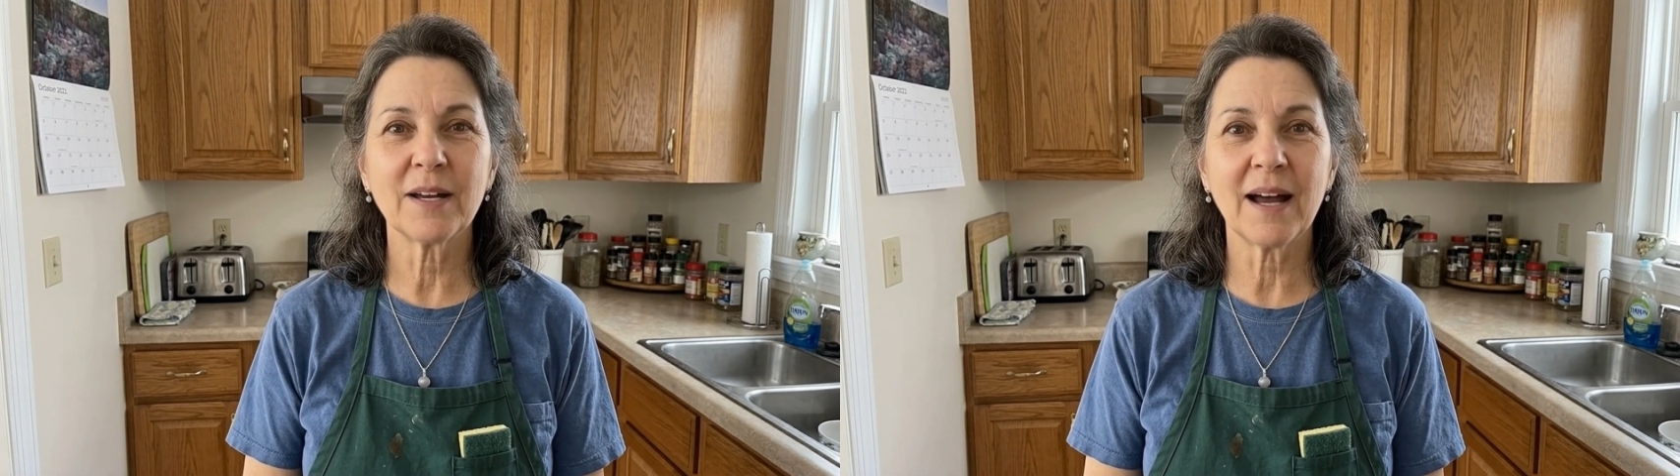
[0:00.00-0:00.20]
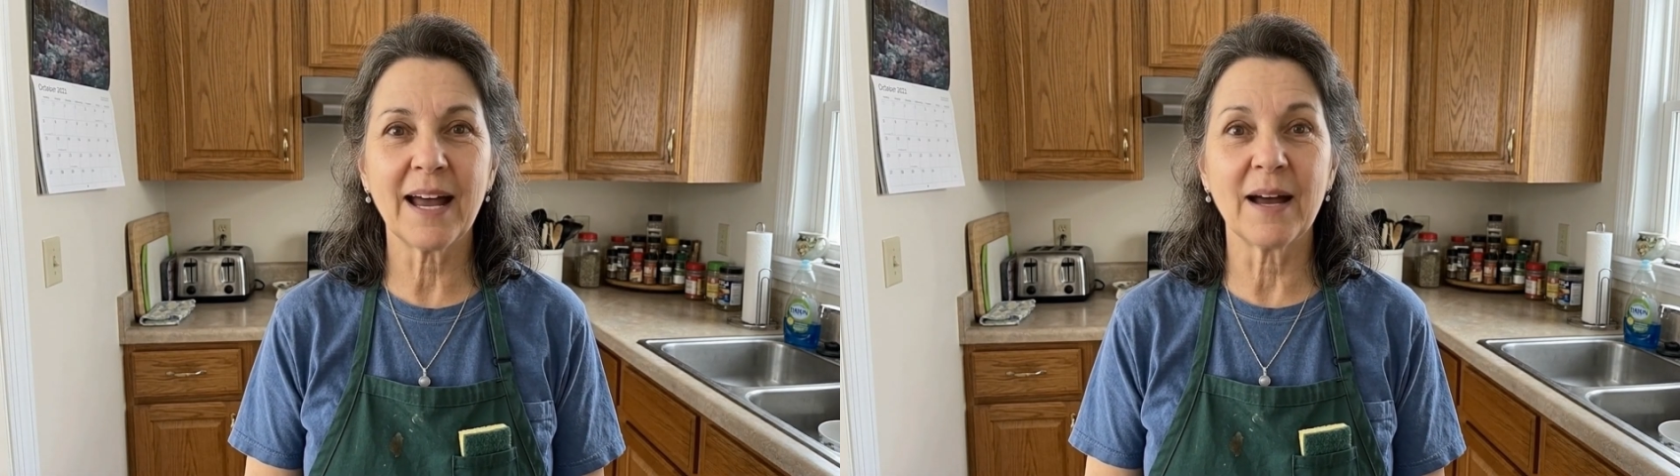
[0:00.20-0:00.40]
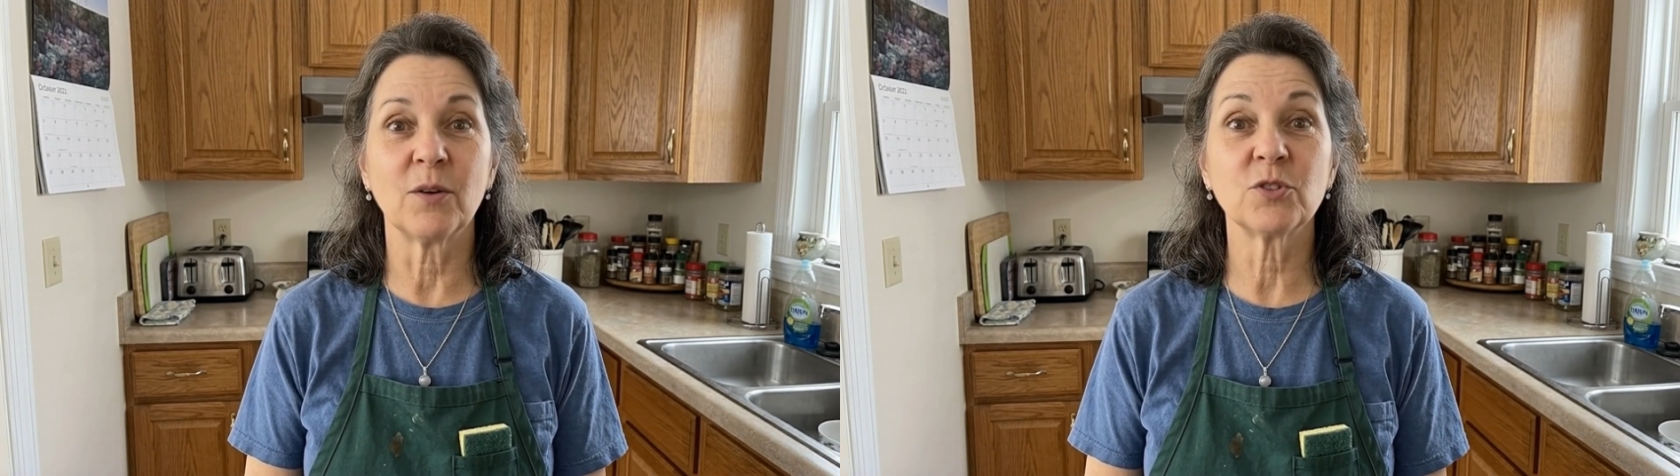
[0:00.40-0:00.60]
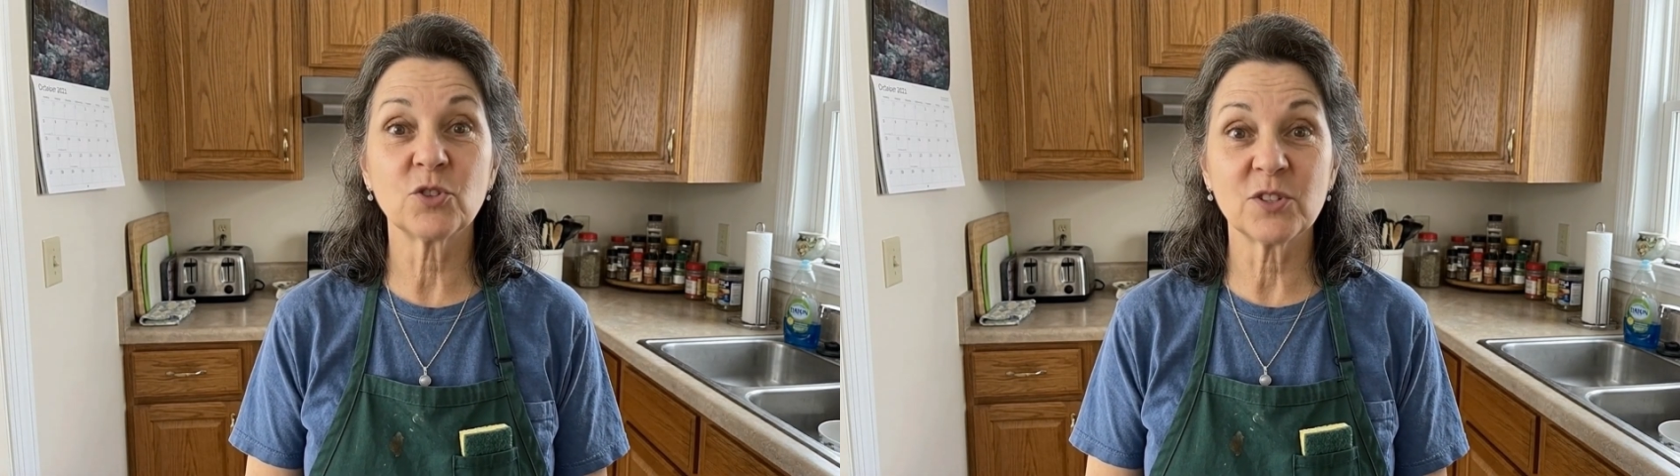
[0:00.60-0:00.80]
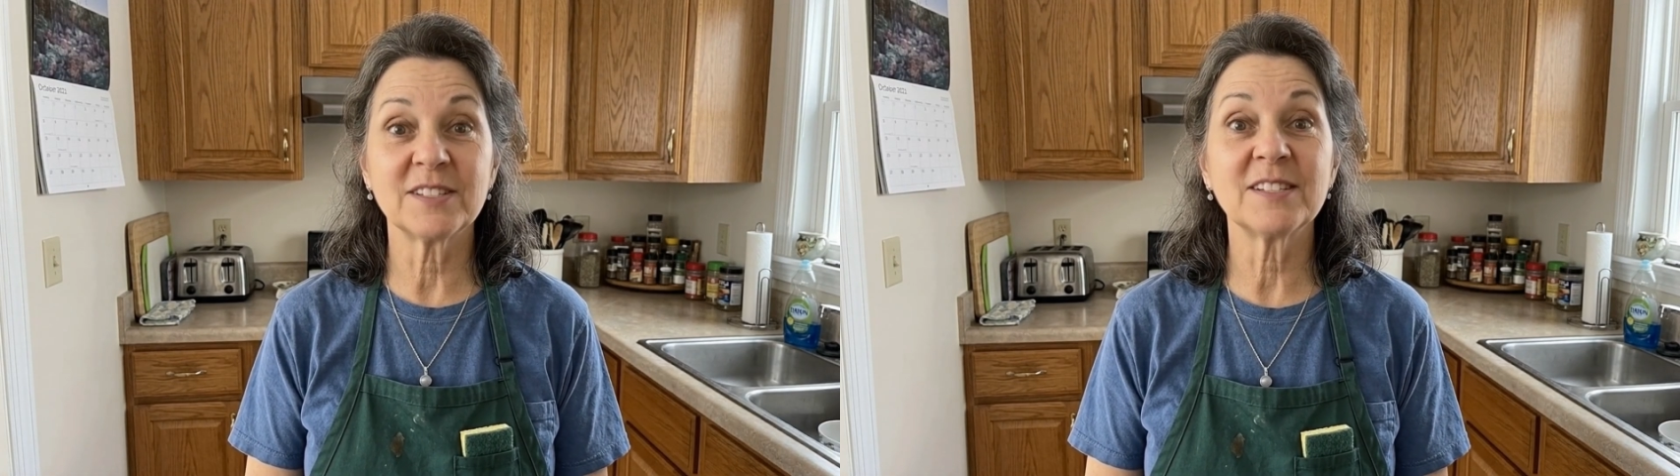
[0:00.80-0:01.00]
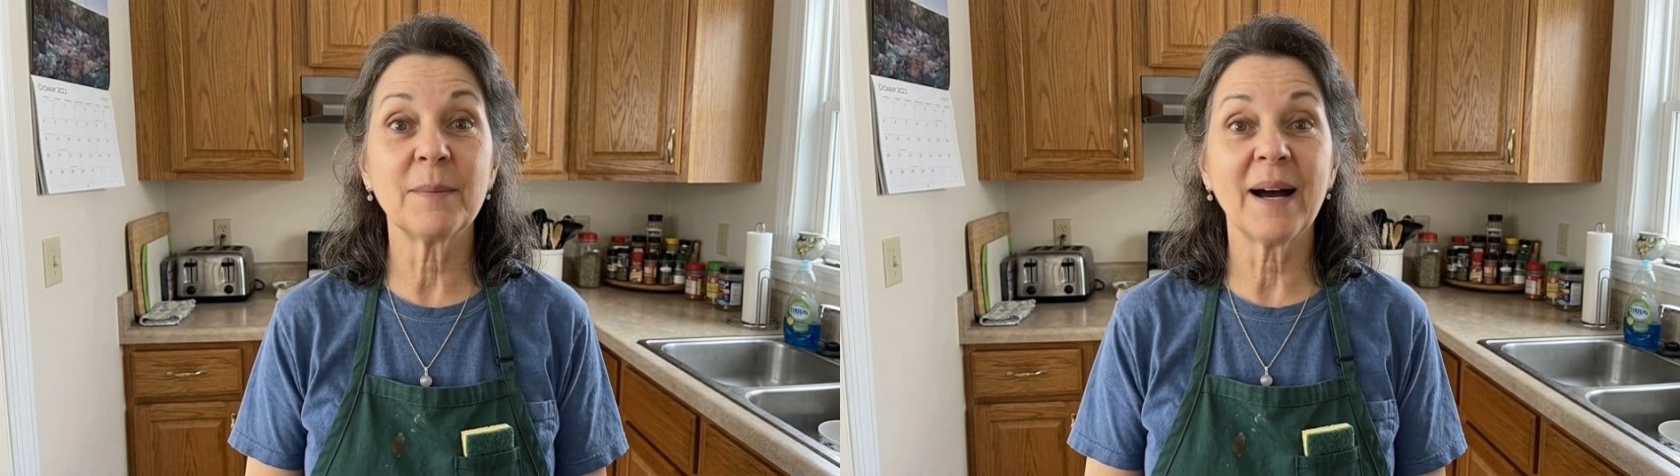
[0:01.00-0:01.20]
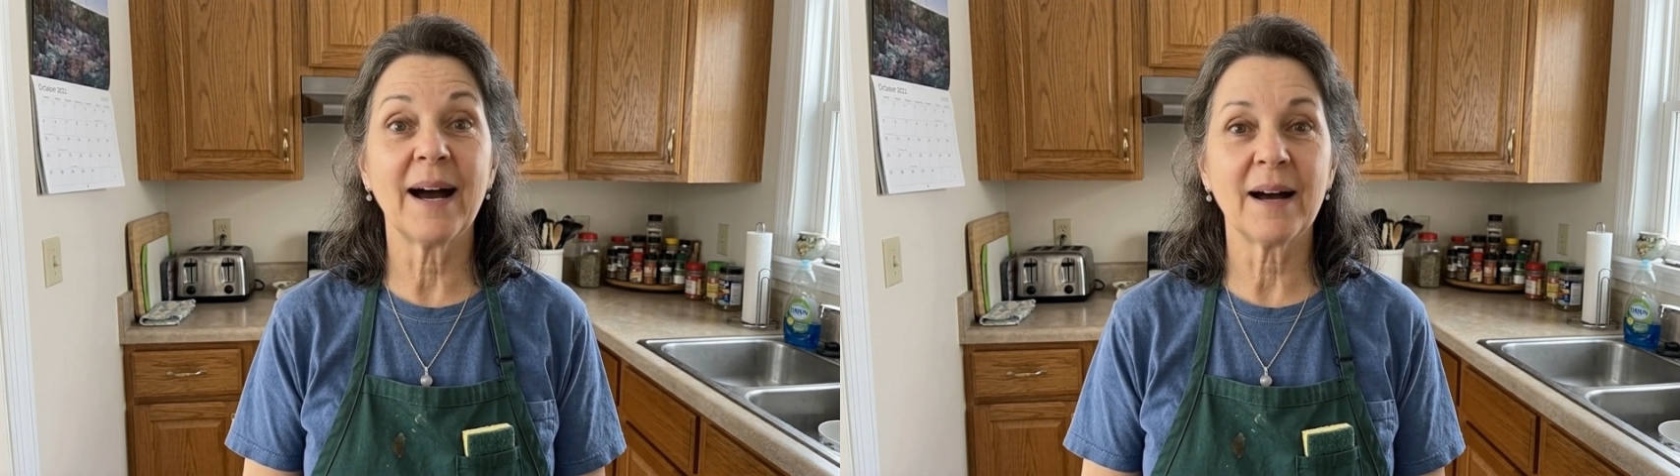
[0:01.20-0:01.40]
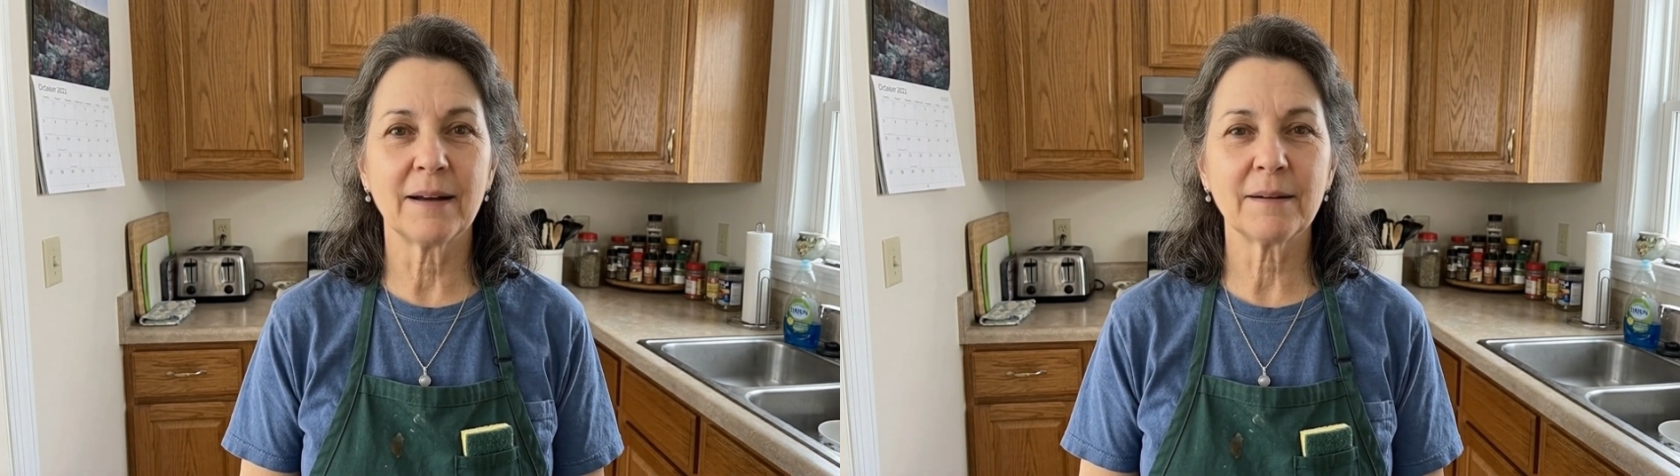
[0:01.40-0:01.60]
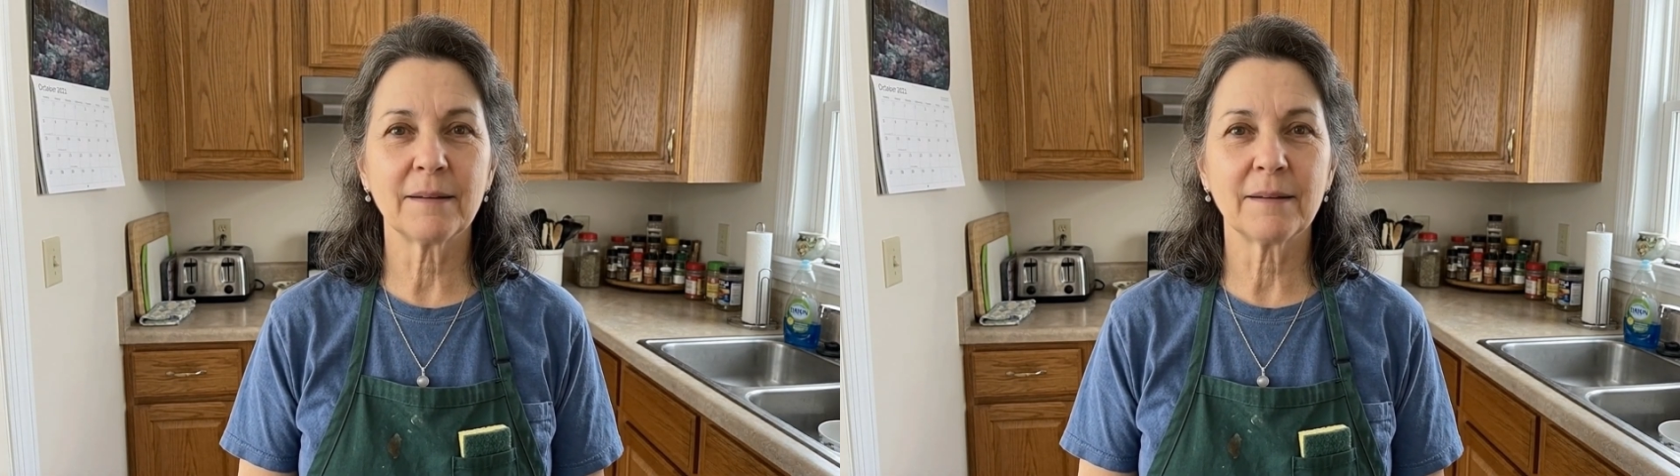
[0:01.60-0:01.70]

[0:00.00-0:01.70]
handle joins the pan.